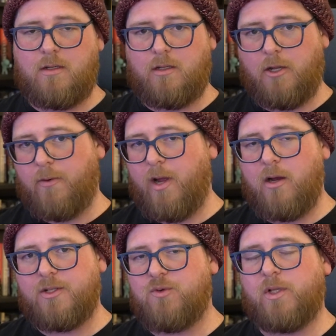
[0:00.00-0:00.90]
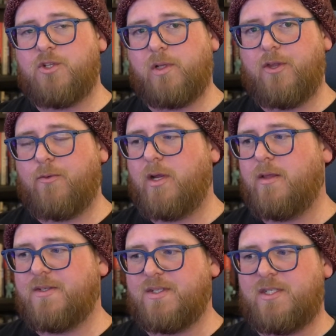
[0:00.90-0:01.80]
Here we are in 2023 and
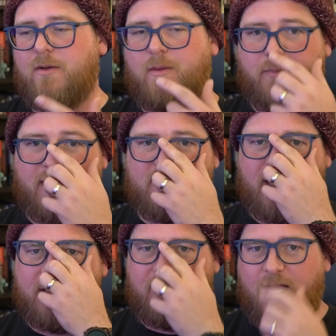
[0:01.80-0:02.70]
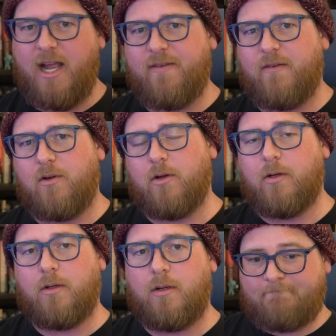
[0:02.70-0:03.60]
this is still the best headset I've ever heard.